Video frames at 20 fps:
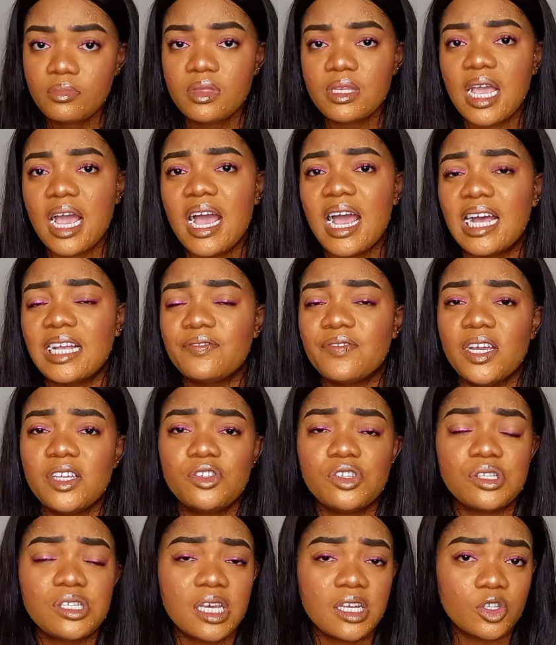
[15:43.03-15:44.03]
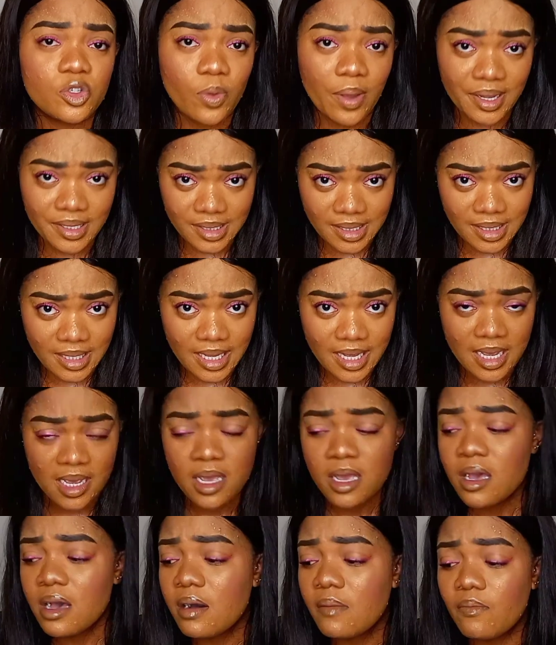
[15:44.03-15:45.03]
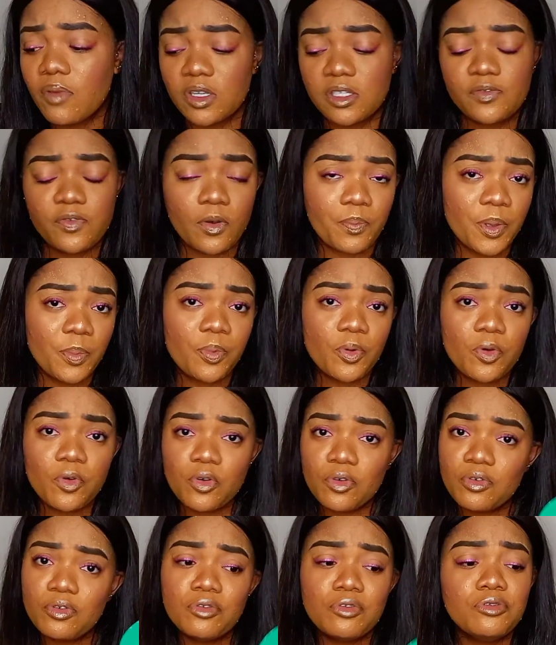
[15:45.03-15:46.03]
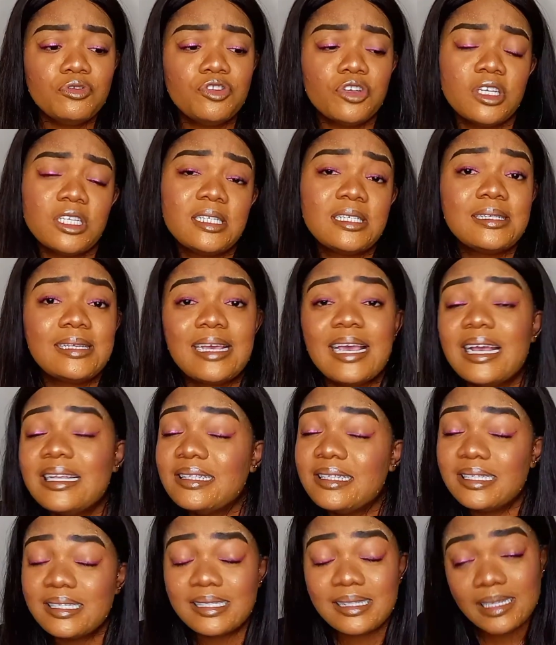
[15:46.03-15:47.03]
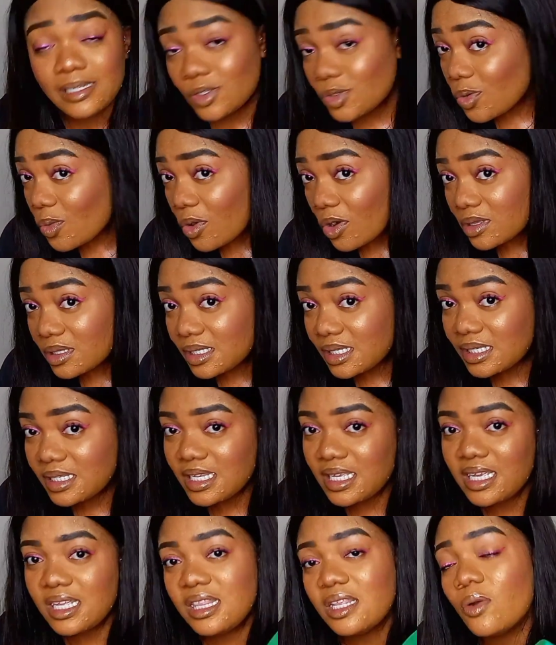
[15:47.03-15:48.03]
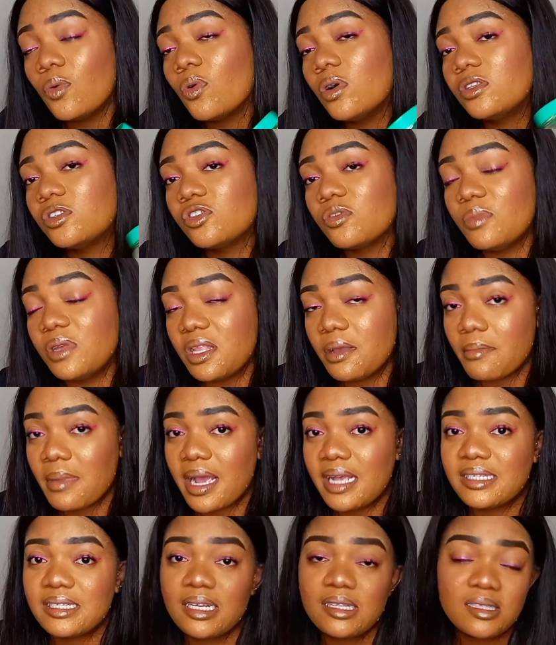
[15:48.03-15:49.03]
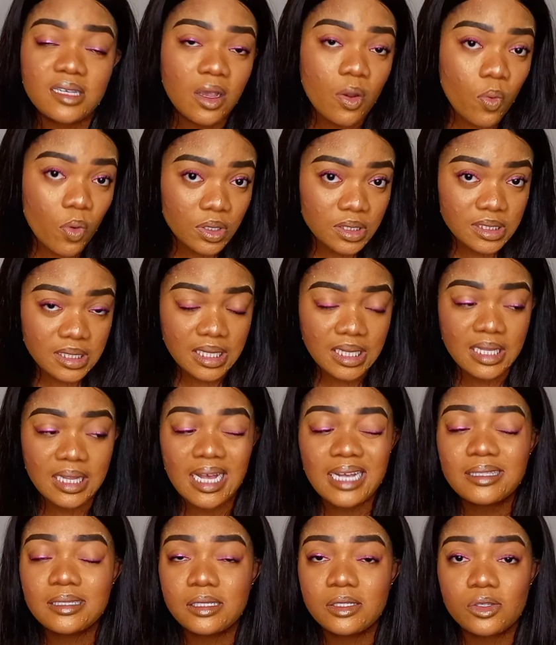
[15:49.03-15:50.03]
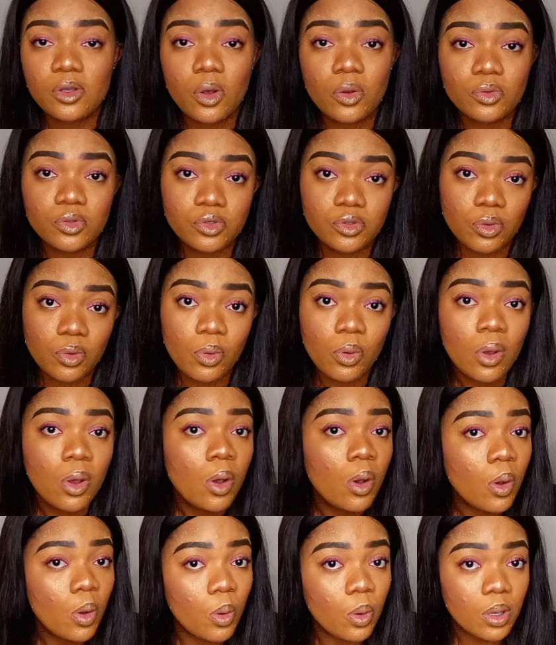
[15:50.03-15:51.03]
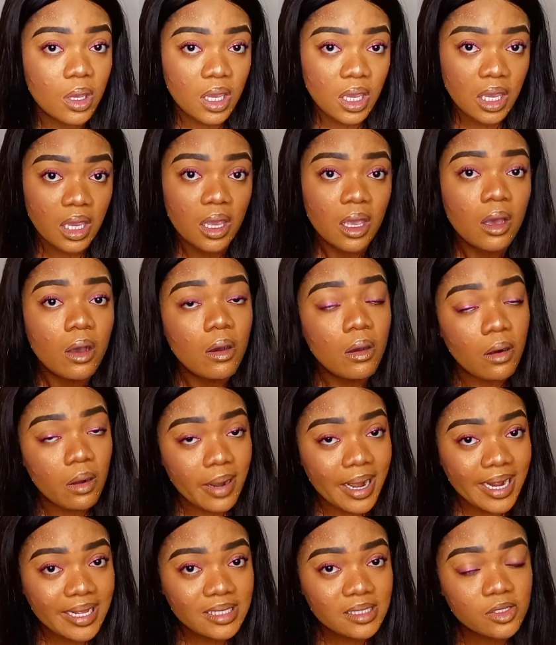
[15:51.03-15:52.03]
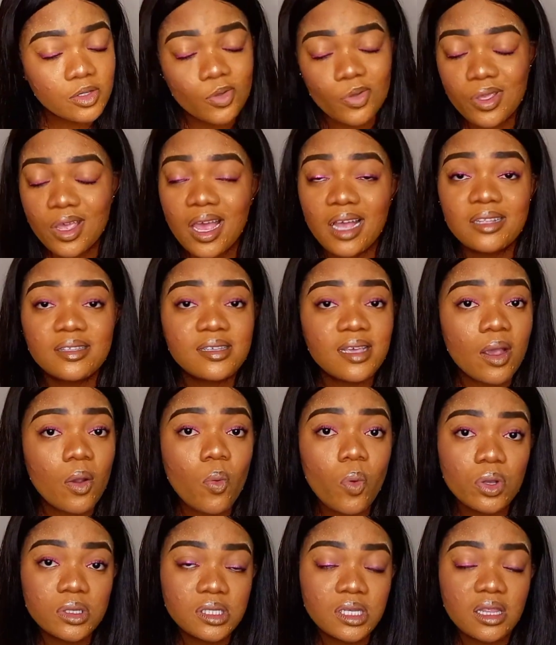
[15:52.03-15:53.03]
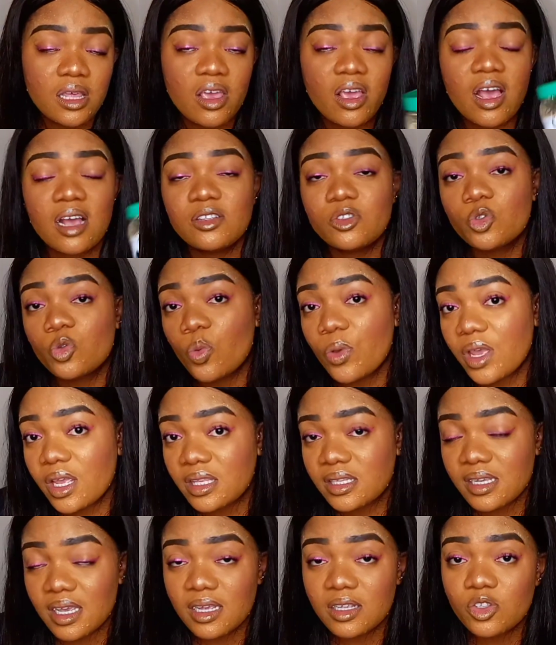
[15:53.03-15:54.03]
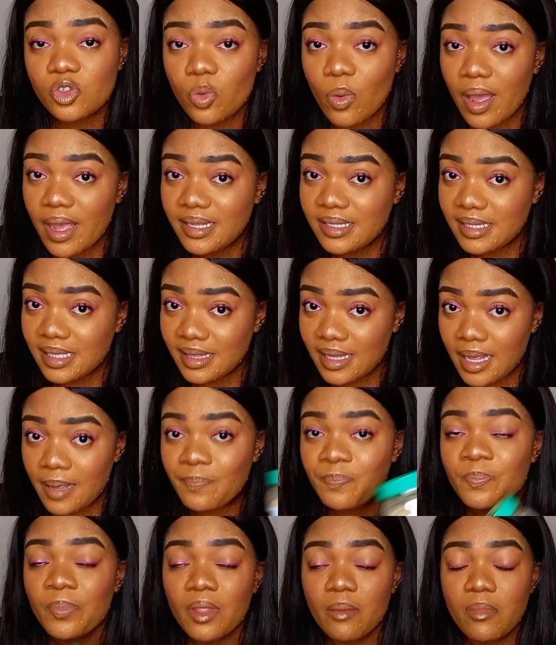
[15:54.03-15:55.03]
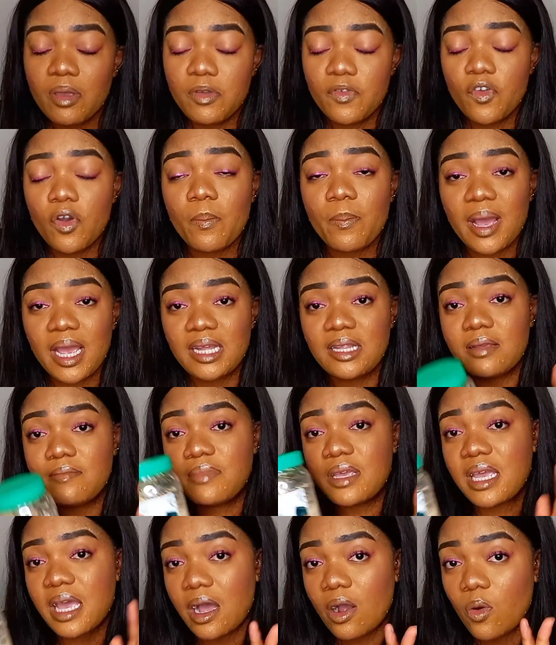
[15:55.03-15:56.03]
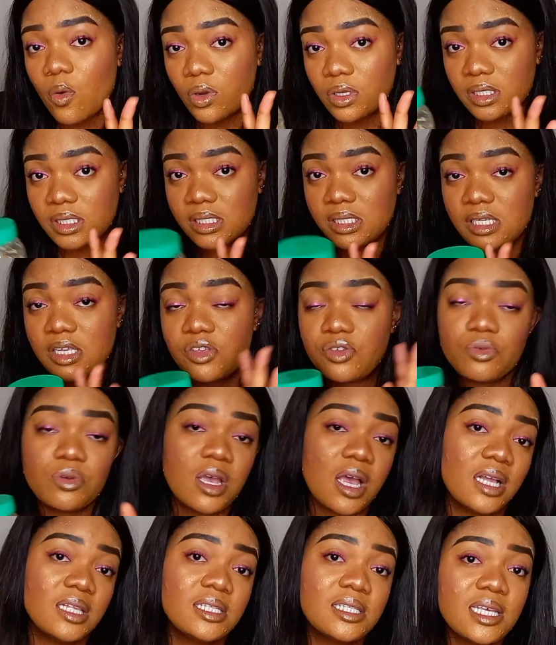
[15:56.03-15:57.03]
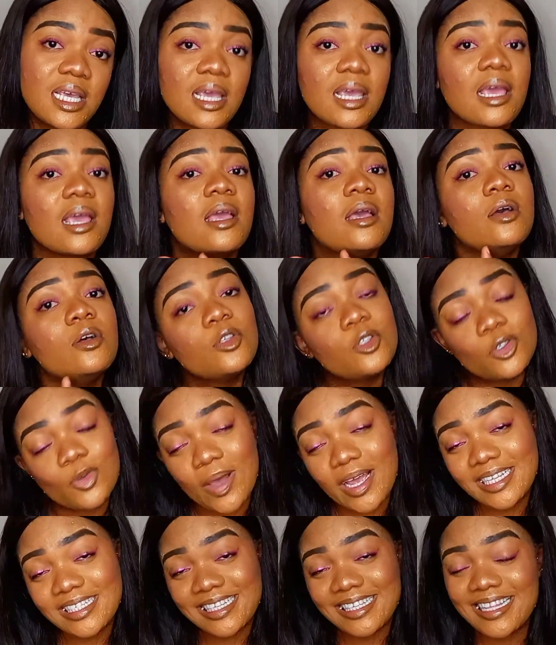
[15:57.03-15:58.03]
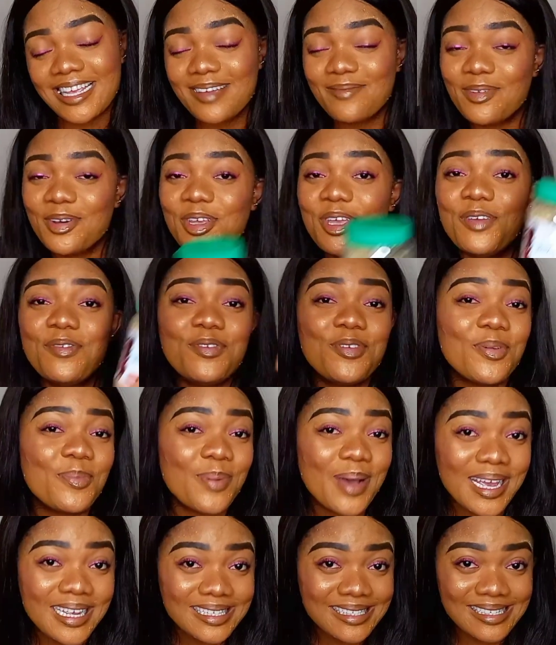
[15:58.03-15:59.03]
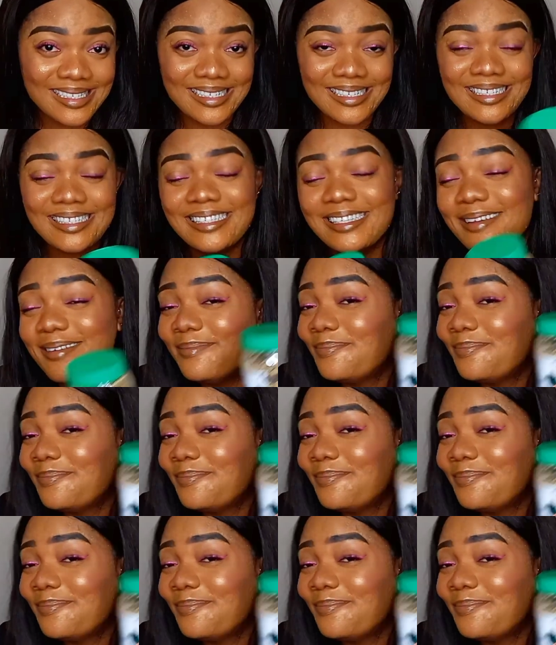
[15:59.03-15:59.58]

I advise you take twice a day, but for people who just get this little quantity, they want to minimize and take once a day, that is also okay. All right, so you can take once a day, you can take twice a day. Maybe if you're buying the bigger quantity, you can take twice a day, but if you're buying this